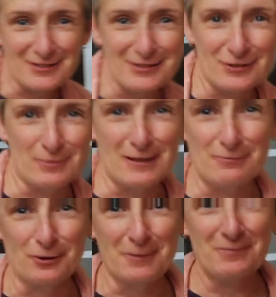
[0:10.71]
for 2
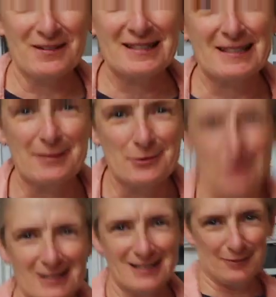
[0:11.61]
people, seems
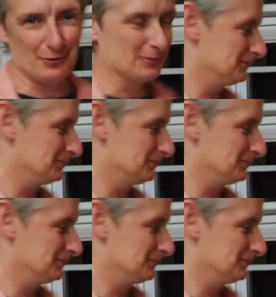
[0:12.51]
reasonable.